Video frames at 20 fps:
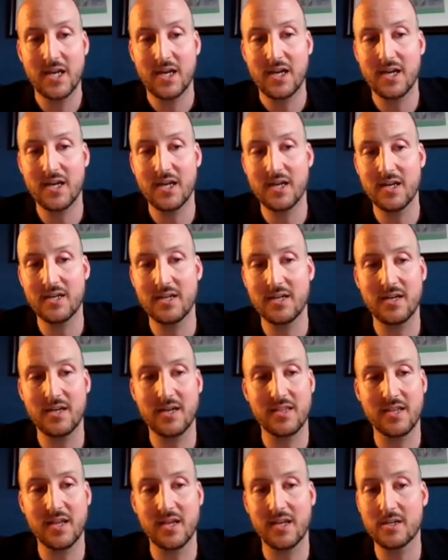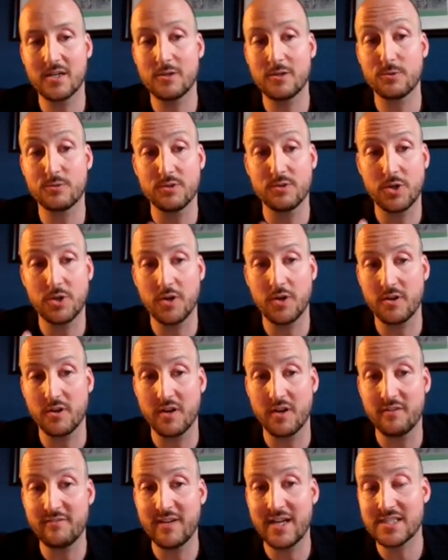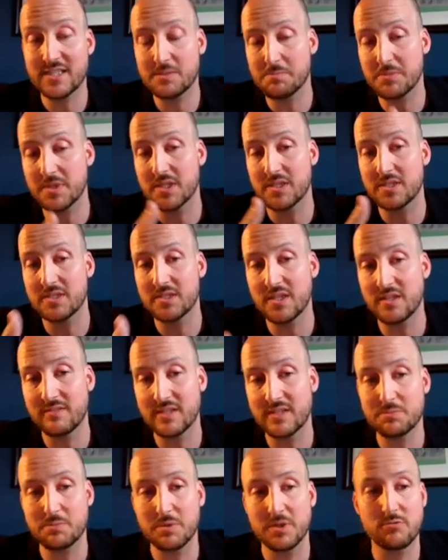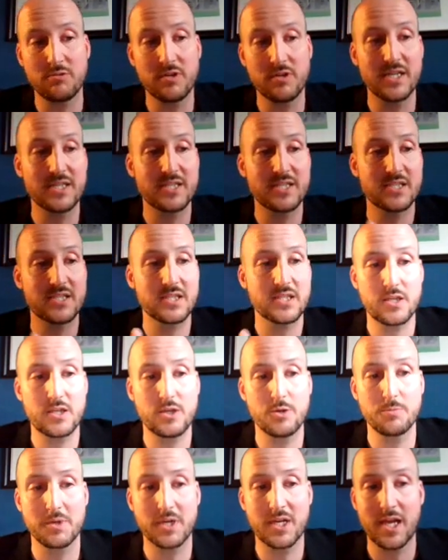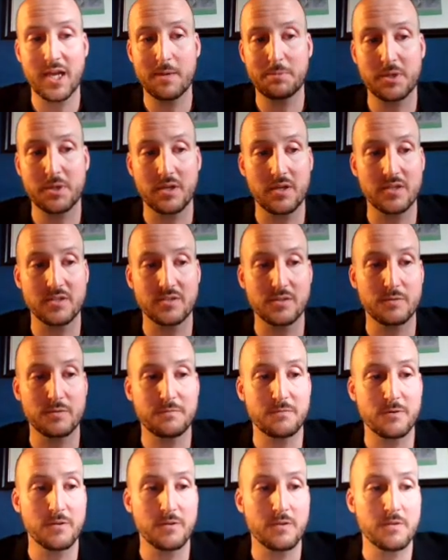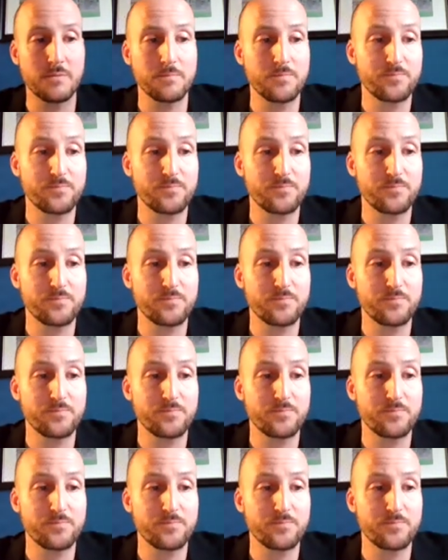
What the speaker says: And they include return on investment, investment risk, human capital, and so forth.